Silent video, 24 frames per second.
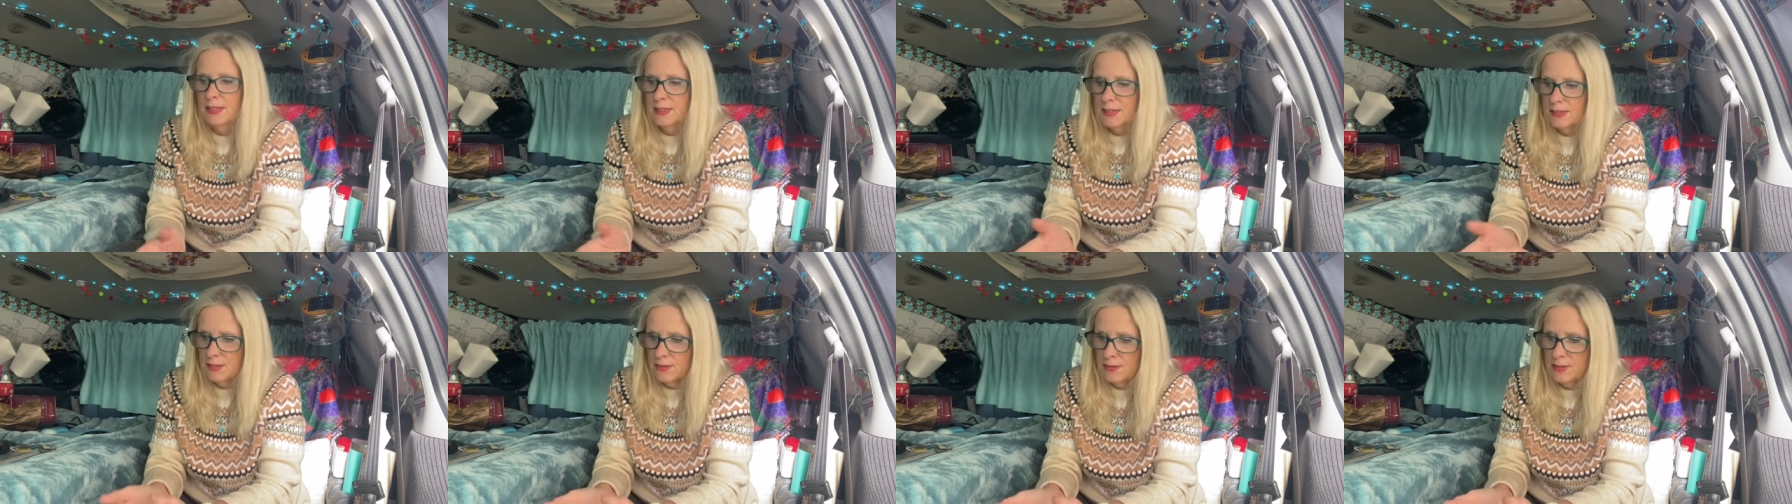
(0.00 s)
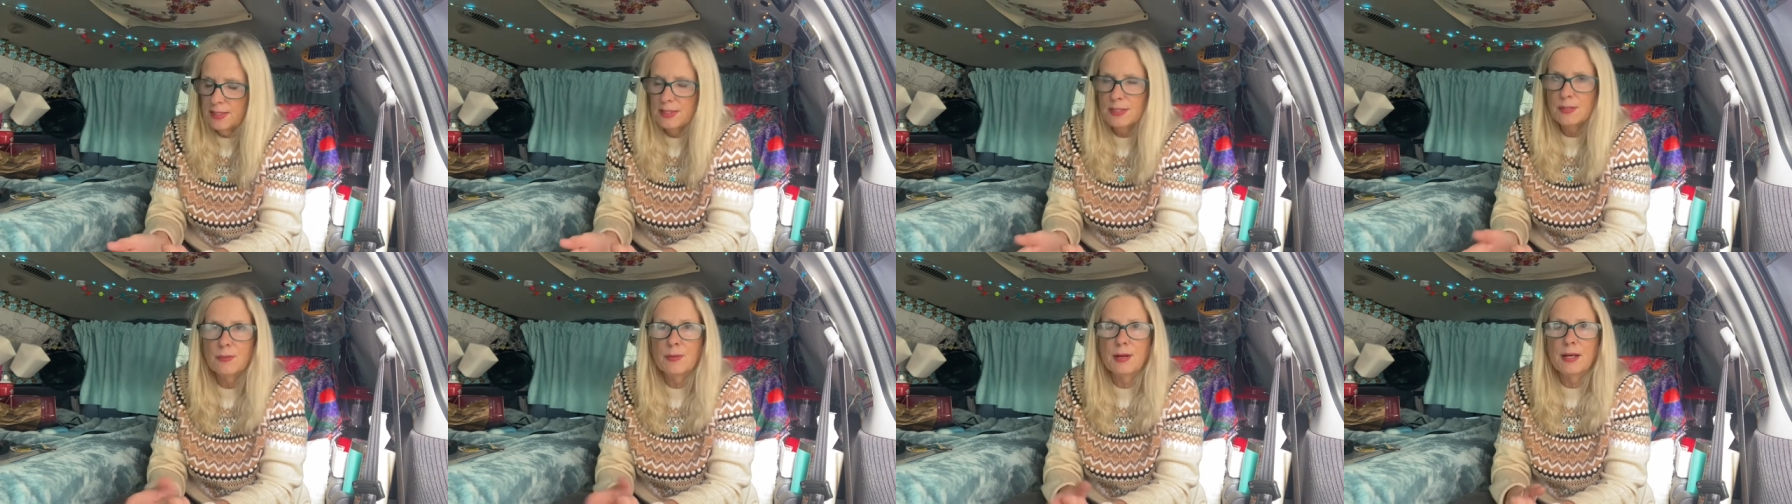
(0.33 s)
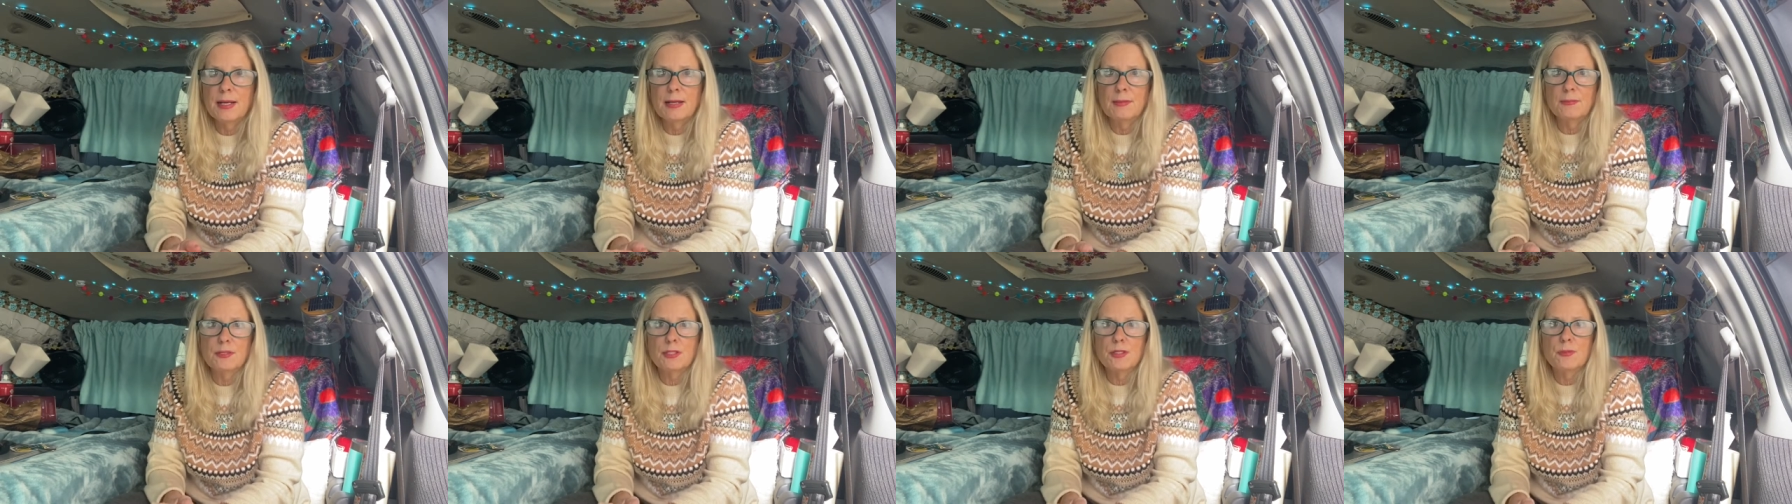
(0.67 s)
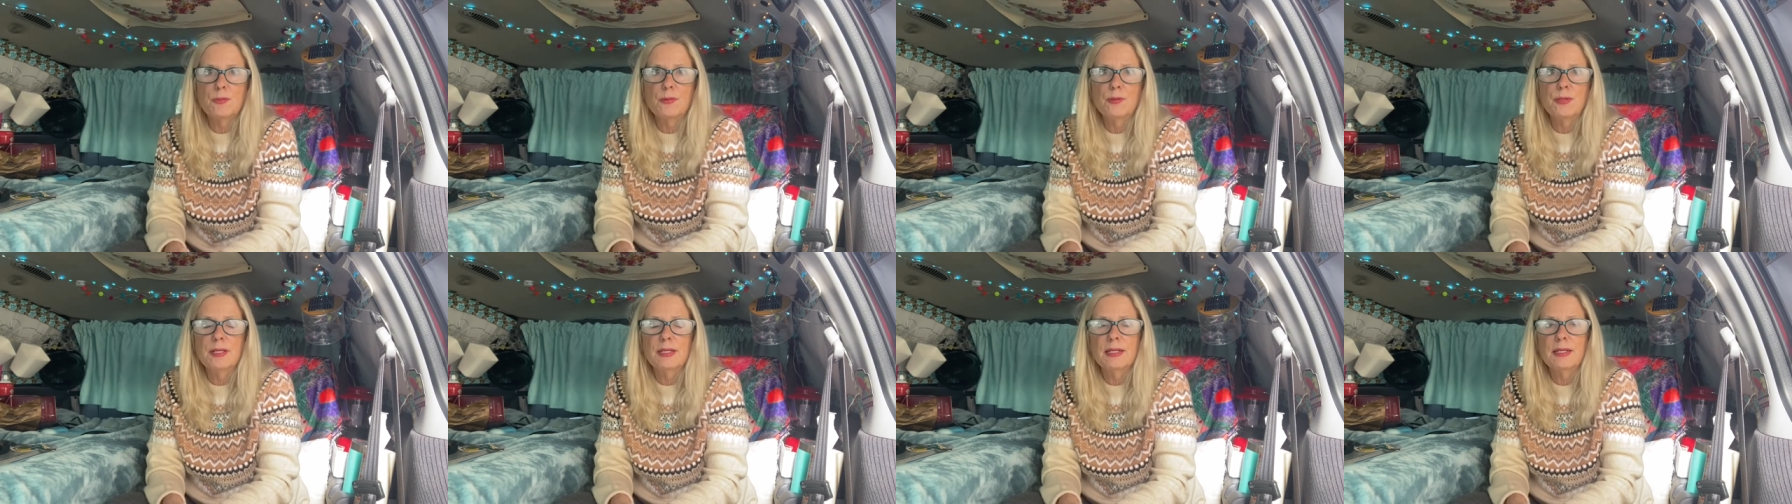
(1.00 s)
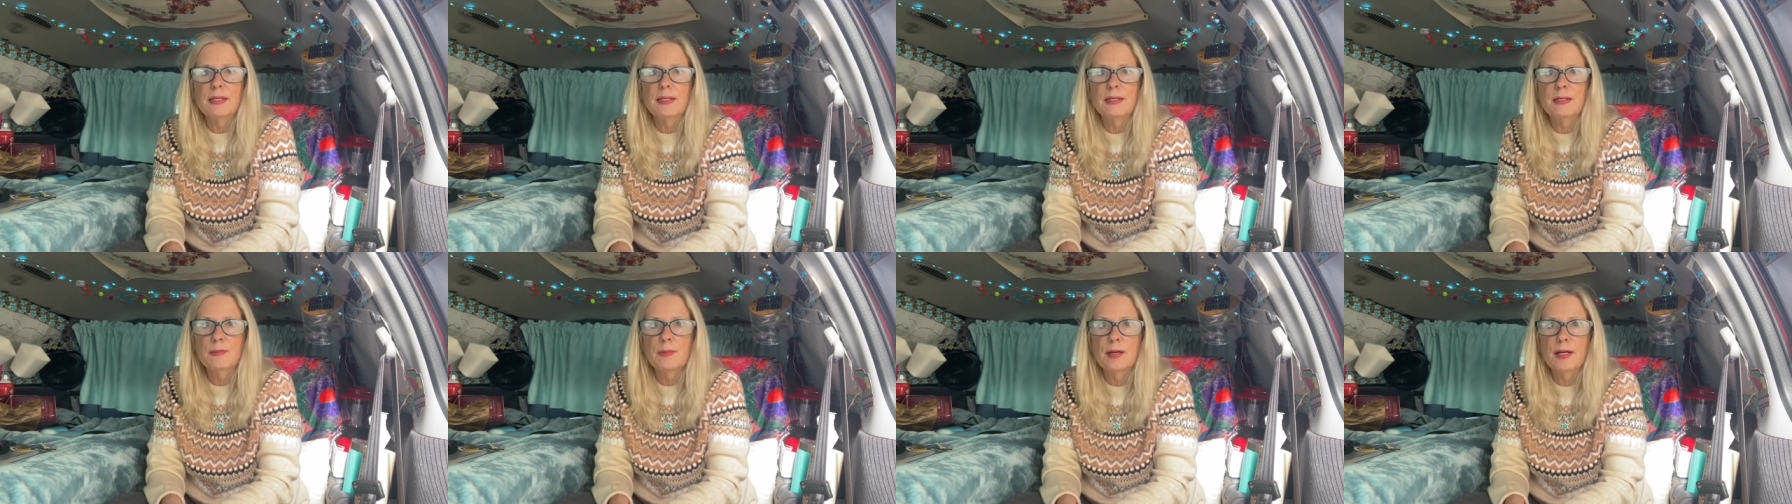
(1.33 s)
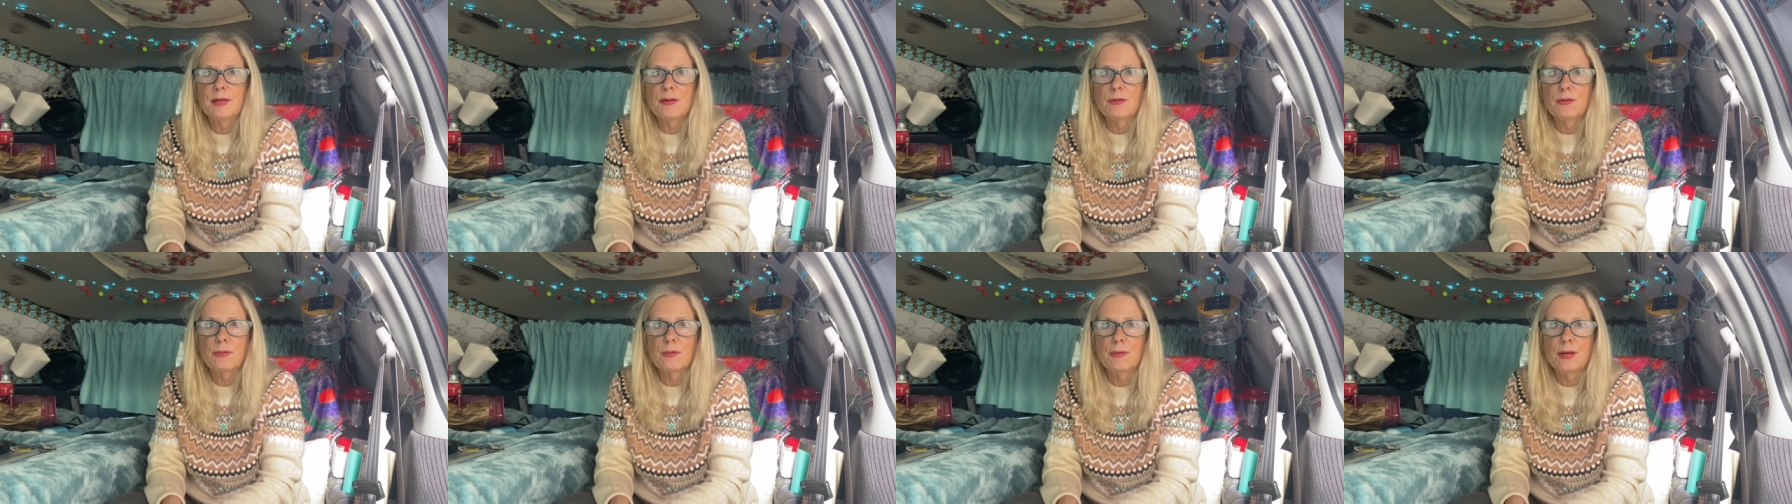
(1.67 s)
So this way I'm just putting it in the
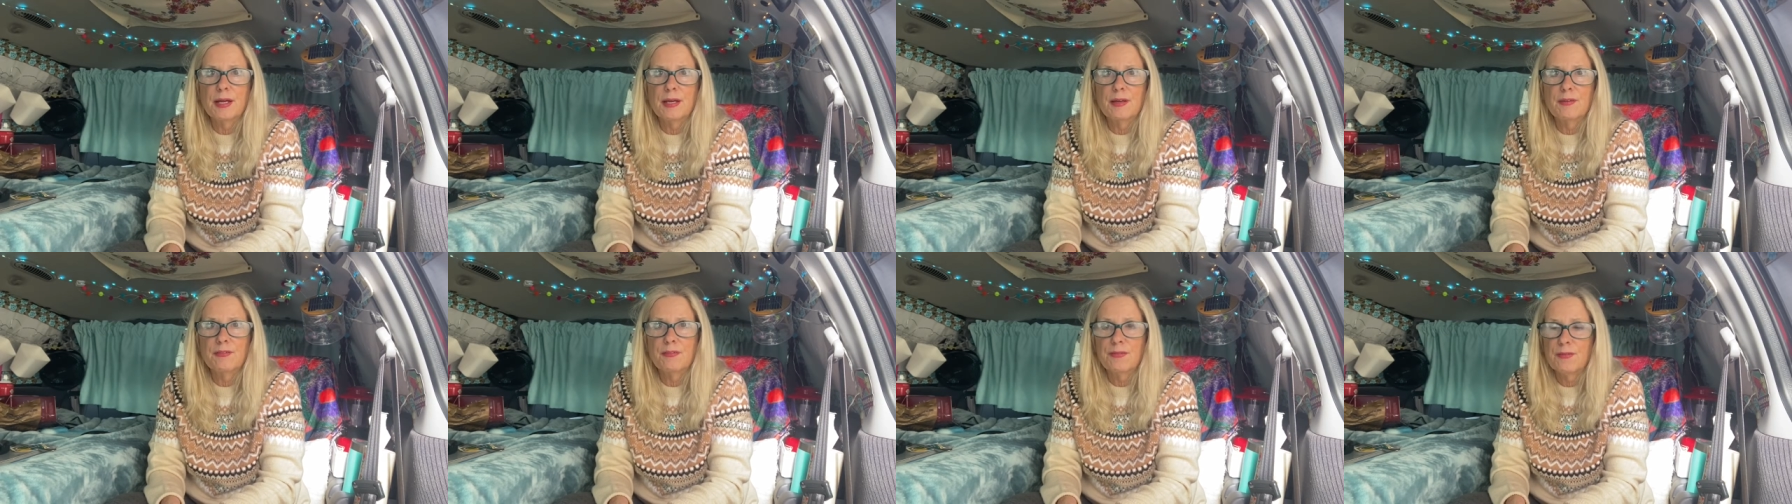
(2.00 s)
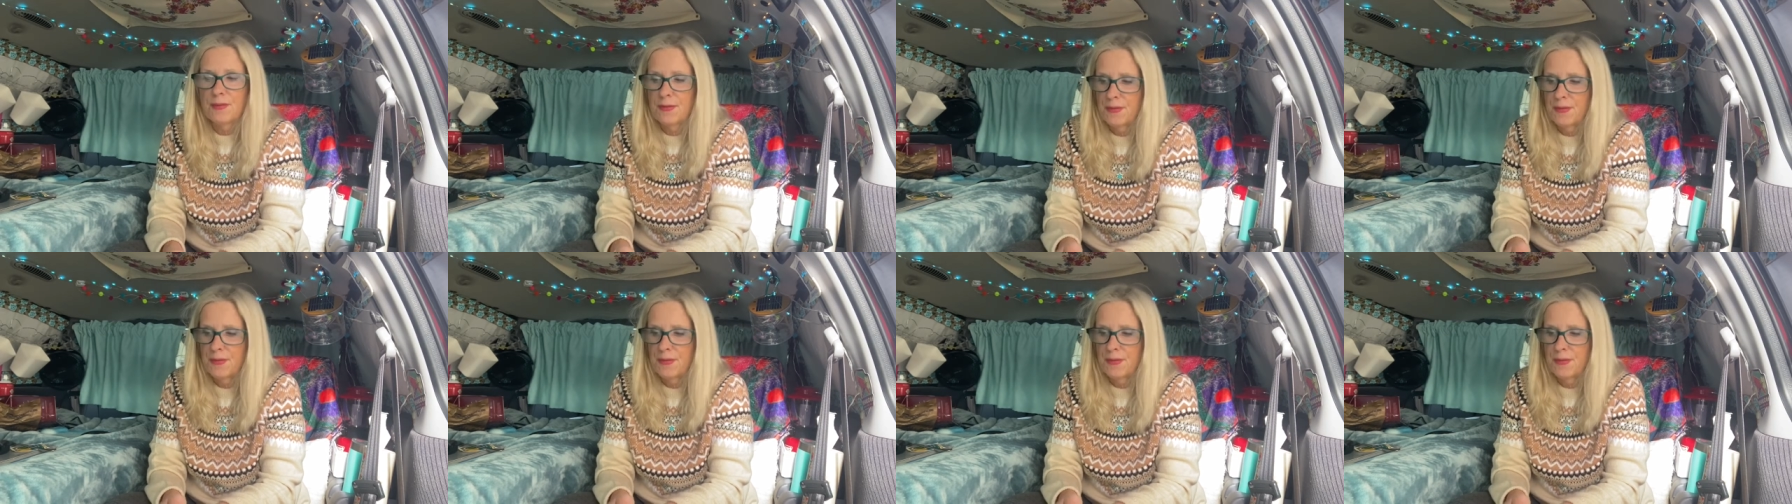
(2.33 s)
microwave.